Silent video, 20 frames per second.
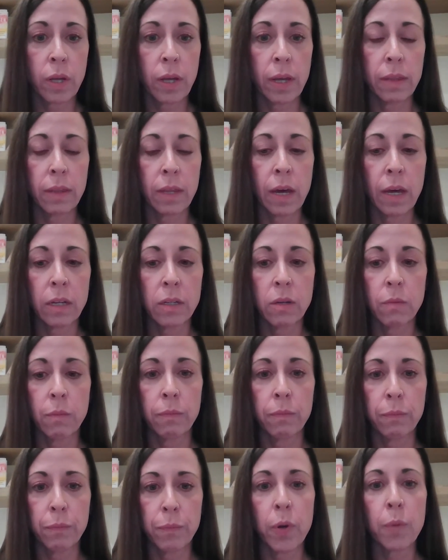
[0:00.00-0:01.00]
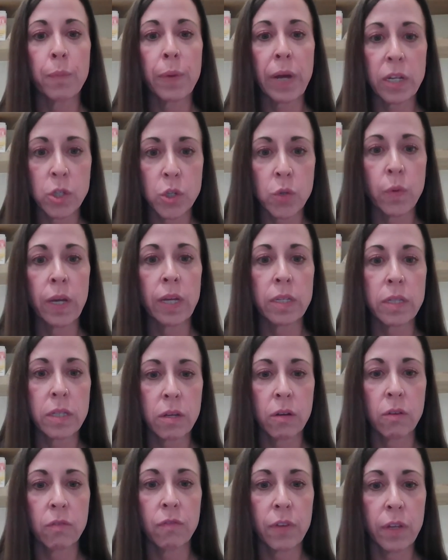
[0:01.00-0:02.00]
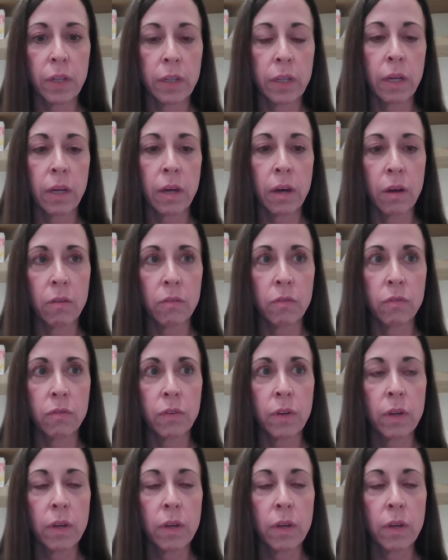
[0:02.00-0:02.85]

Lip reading: and that perpetuates their feeling of